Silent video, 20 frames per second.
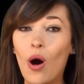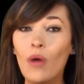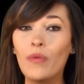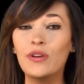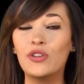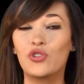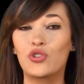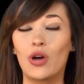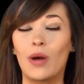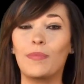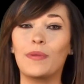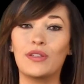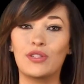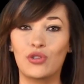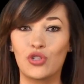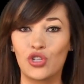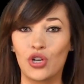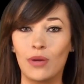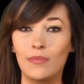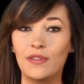always drop
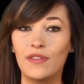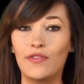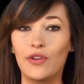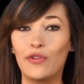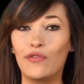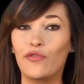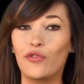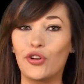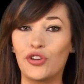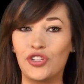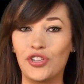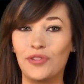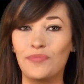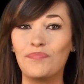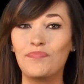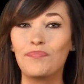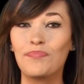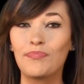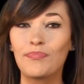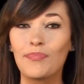lesser charms of good
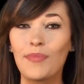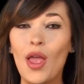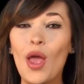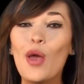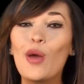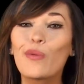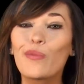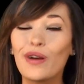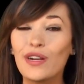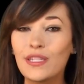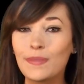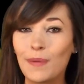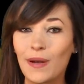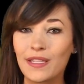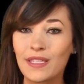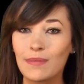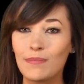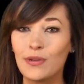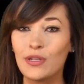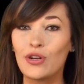fortune. Rare
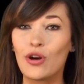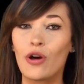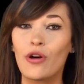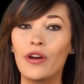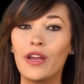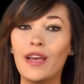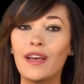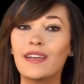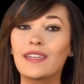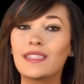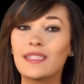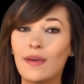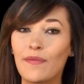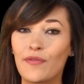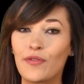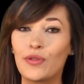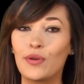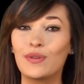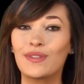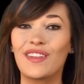spawns in Pandaria, except
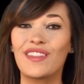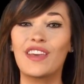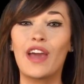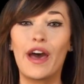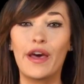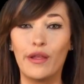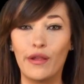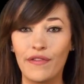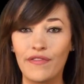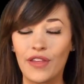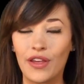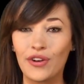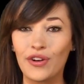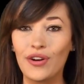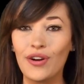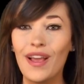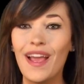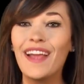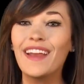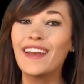for those on the Isle of
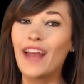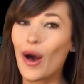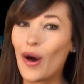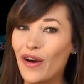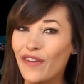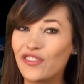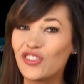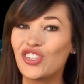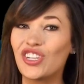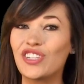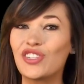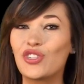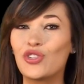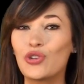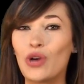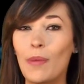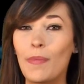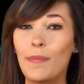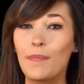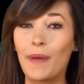Thunder, now have a chance to
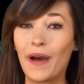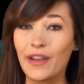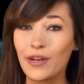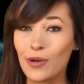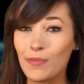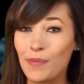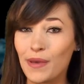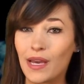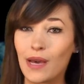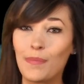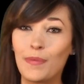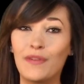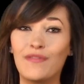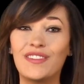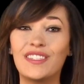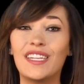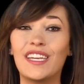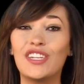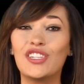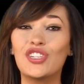drop a bind-on pickup
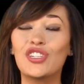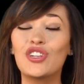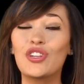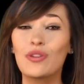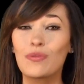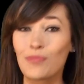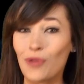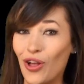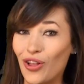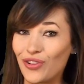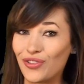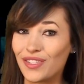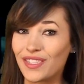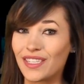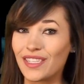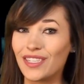invitation to the Brawler's